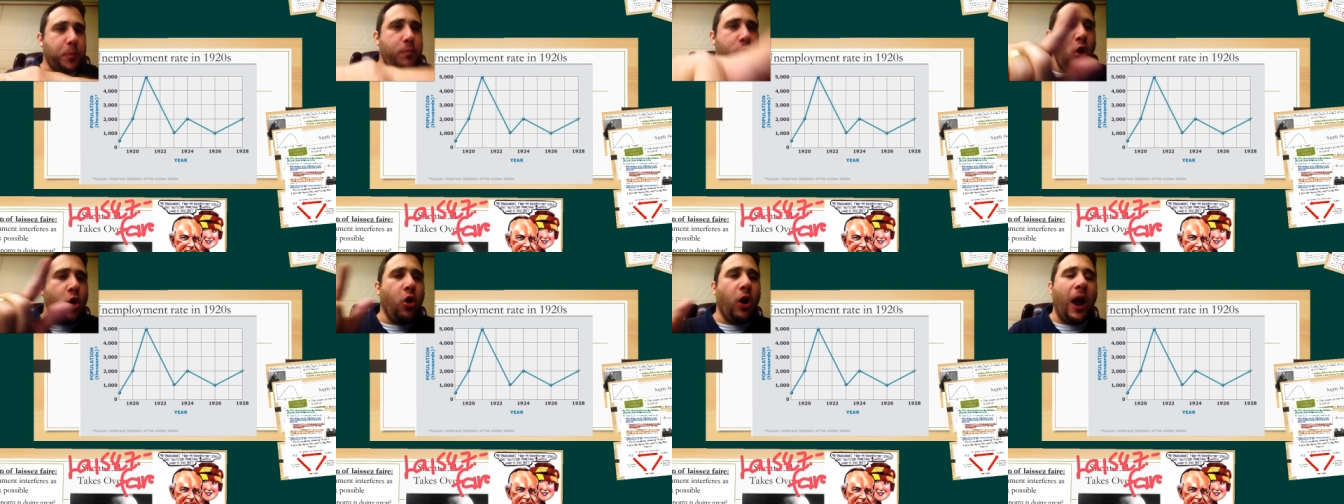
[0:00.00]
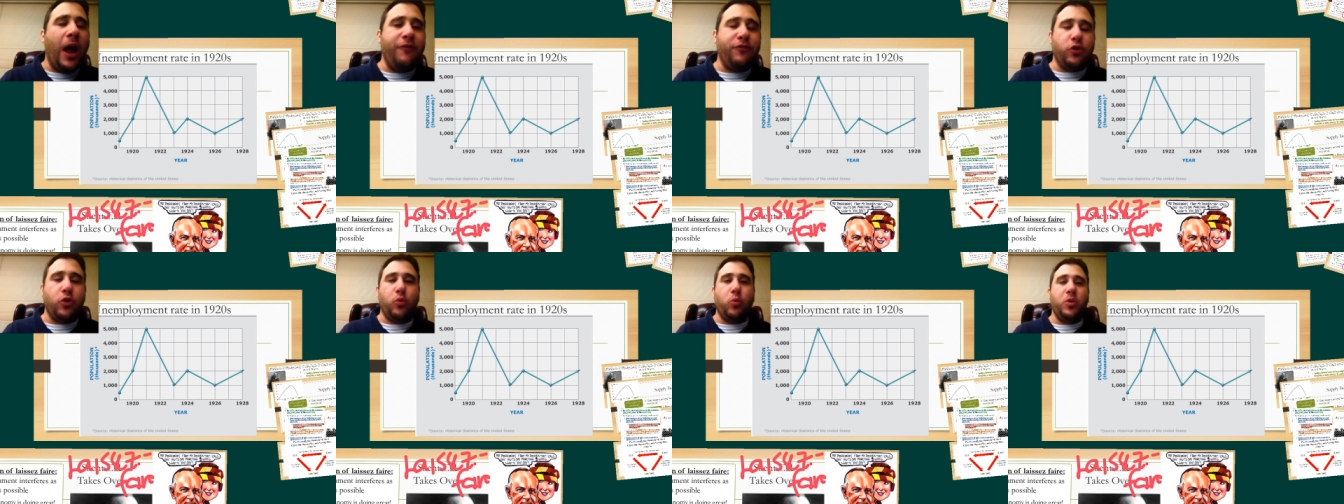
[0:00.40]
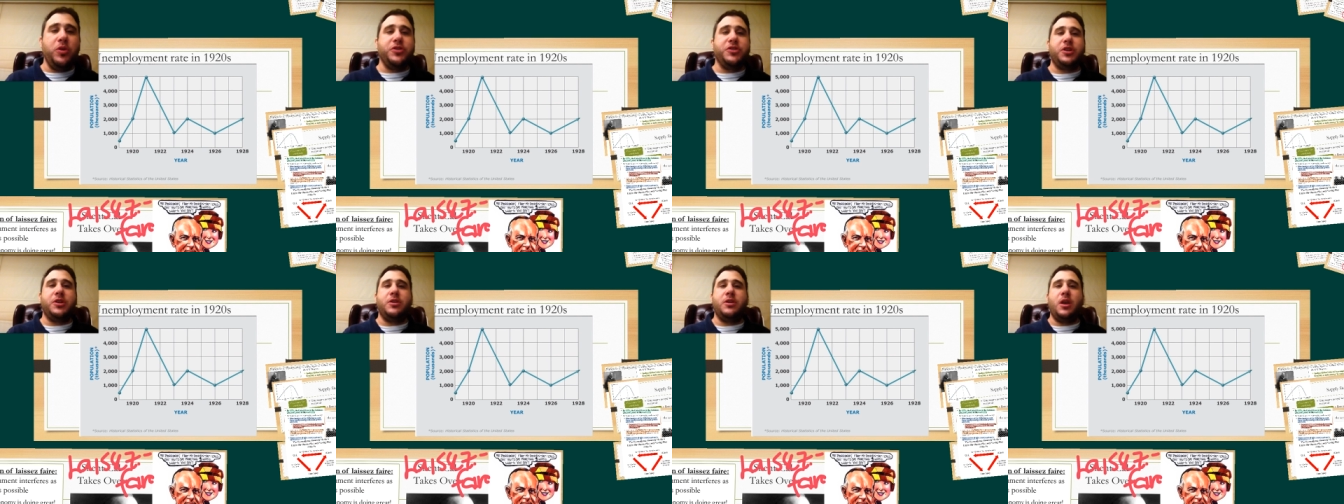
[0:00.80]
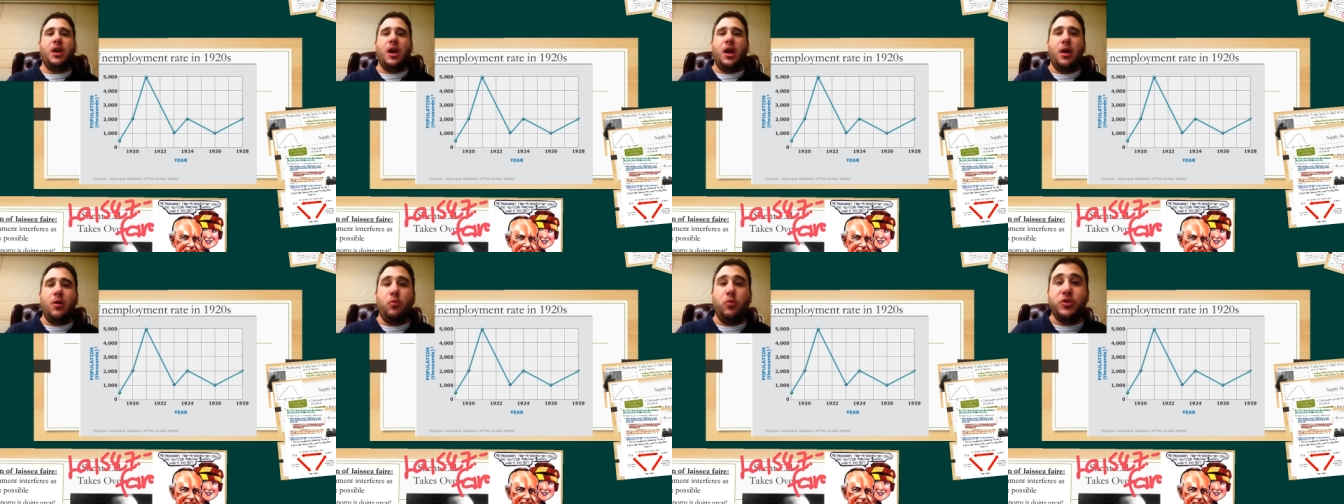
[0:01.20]
Wilson
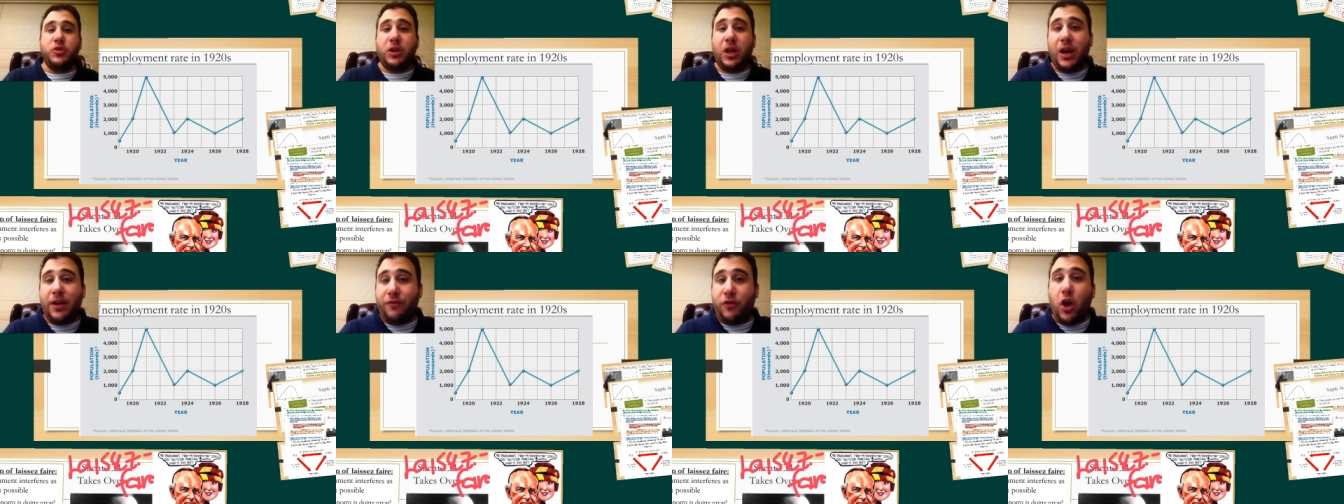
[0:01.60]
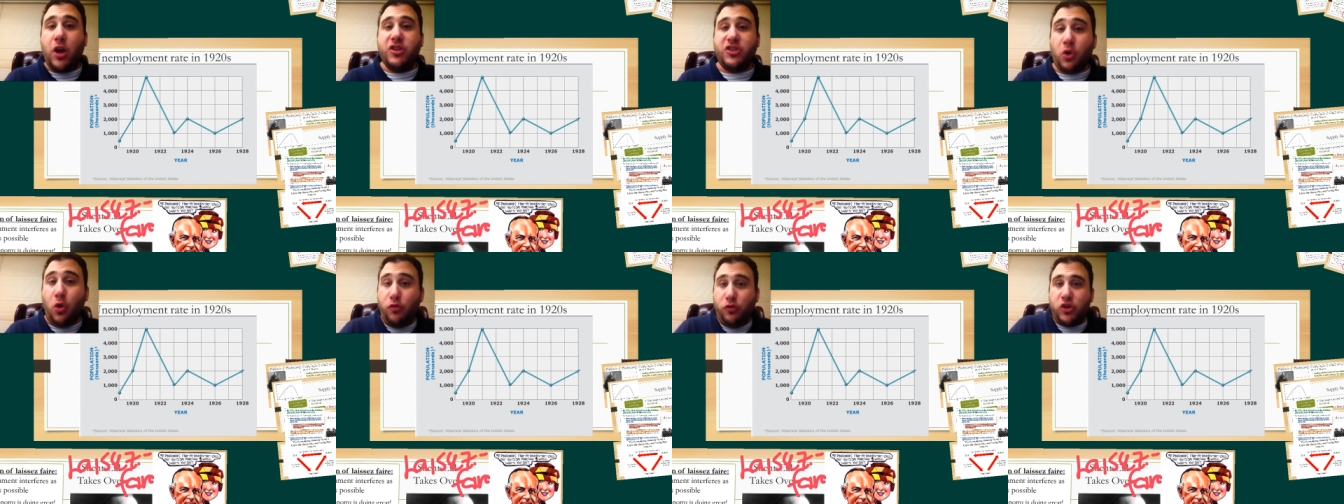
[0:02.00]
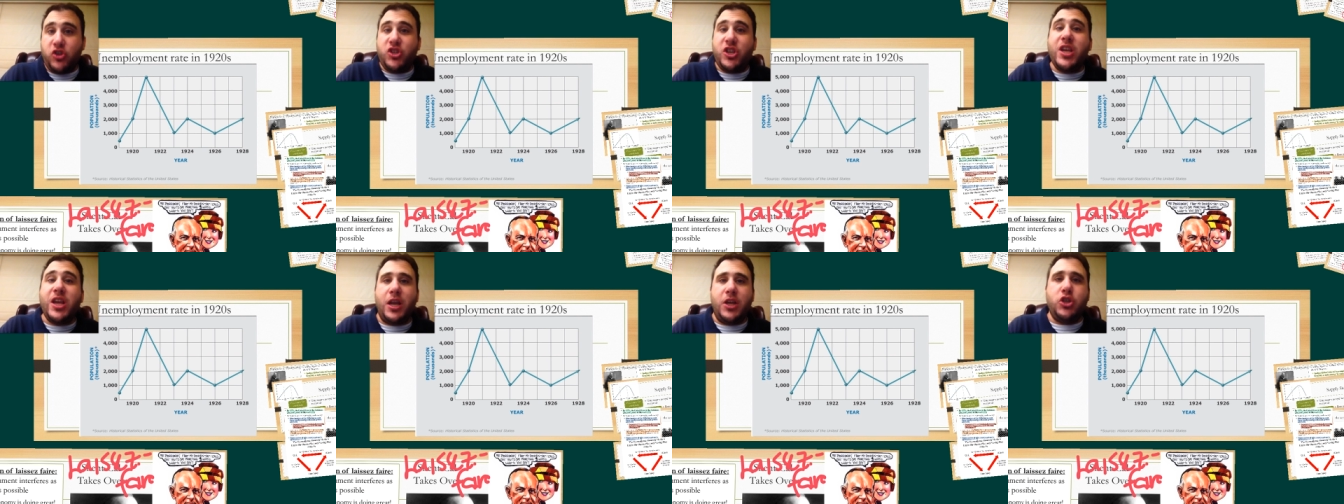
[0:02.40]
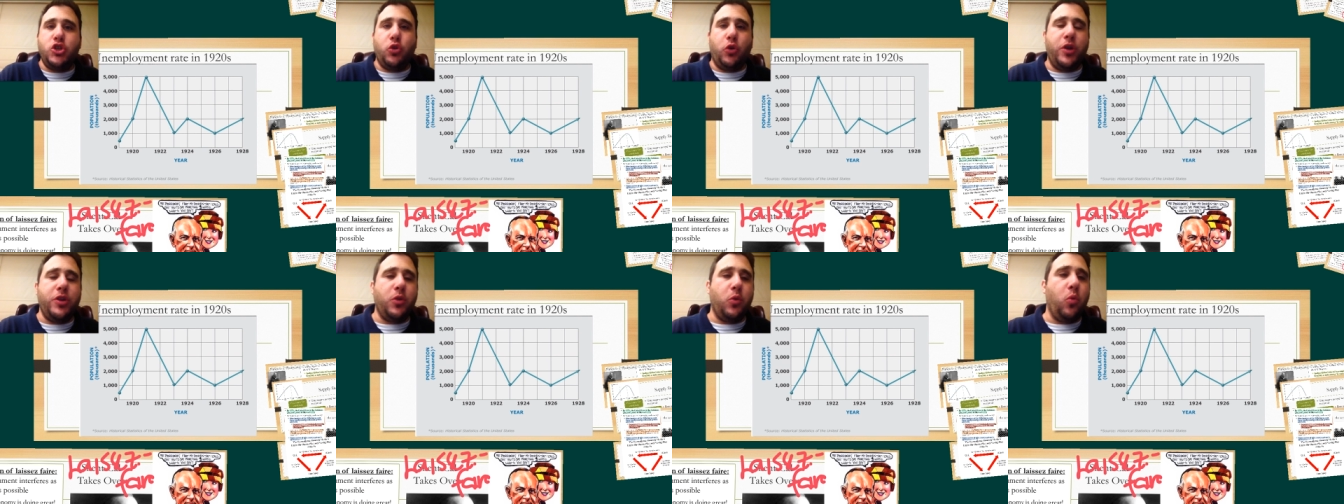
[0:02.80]
was kind of overseeing it
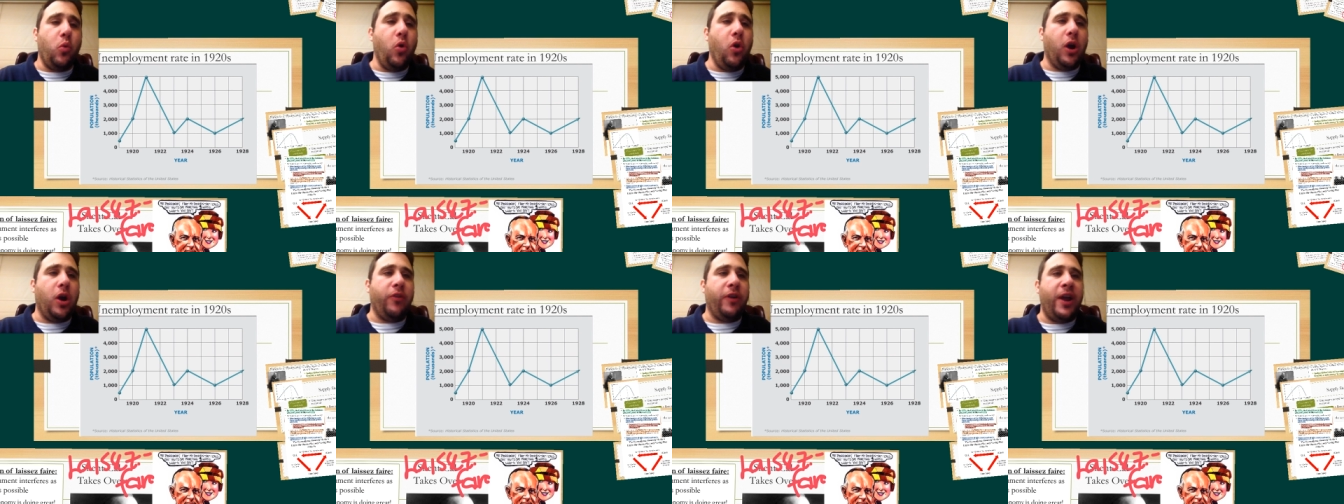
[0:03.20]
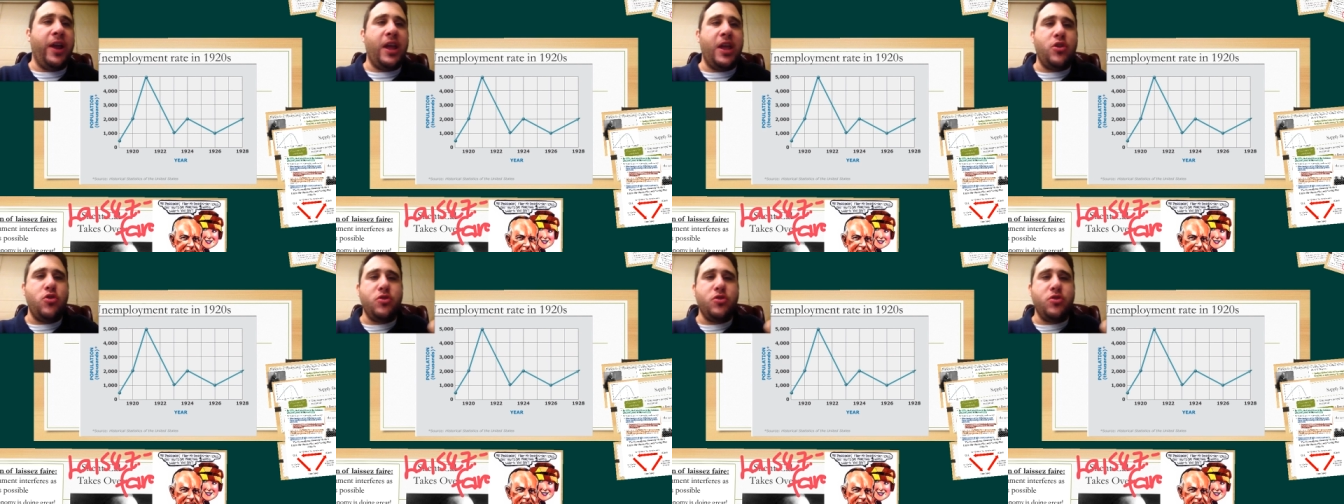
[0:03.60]
during the war, right? And you